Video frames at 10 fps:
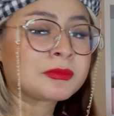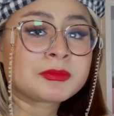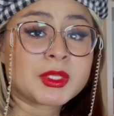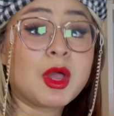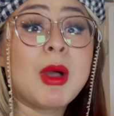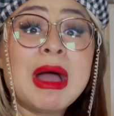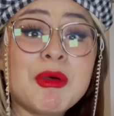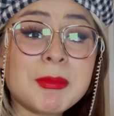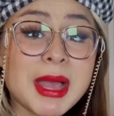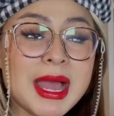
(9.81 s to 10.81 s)
Oh, how
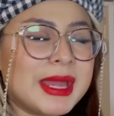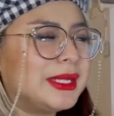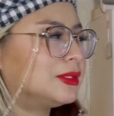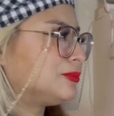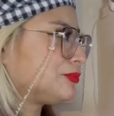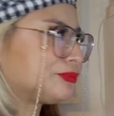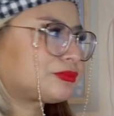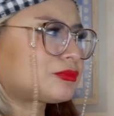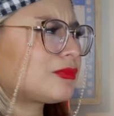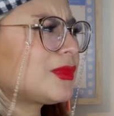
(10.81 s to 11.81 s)
am I?
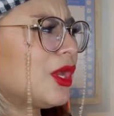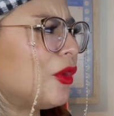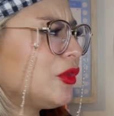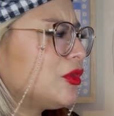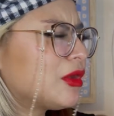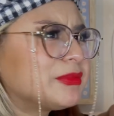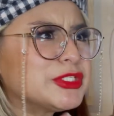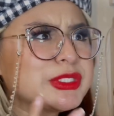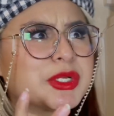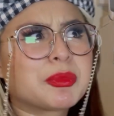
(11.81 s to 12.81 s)
Oh, I've been
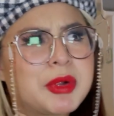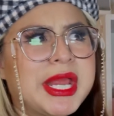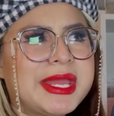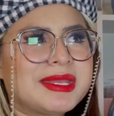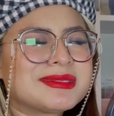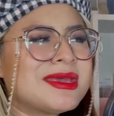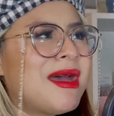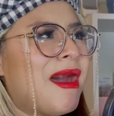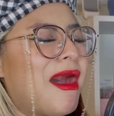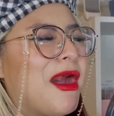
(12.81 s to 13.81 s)
doing great.
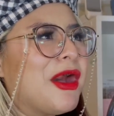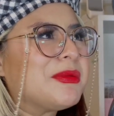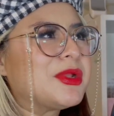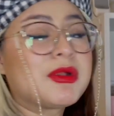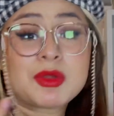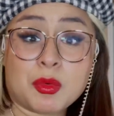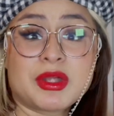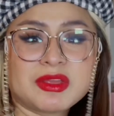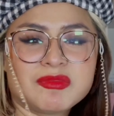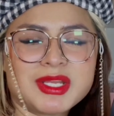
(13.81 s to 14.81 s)
Not
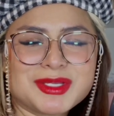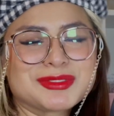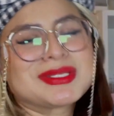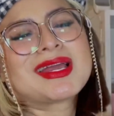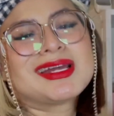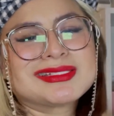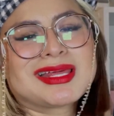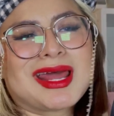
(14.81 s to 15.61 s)
recording videos like I said I